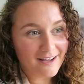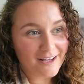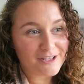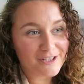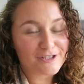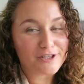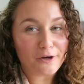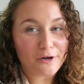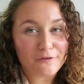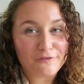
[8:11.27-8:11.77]

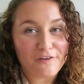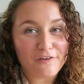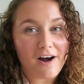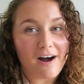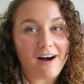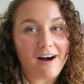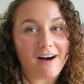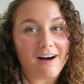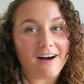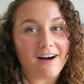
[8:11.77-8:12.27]
so
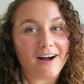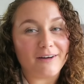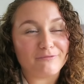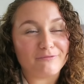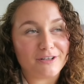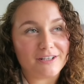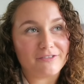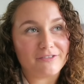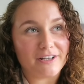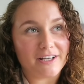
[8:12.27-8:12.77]
far, I'm
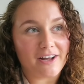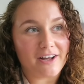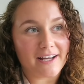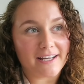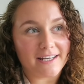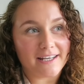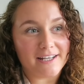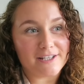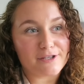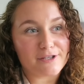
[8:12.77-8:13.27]
really, really
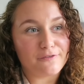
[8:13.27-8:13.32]
liking it.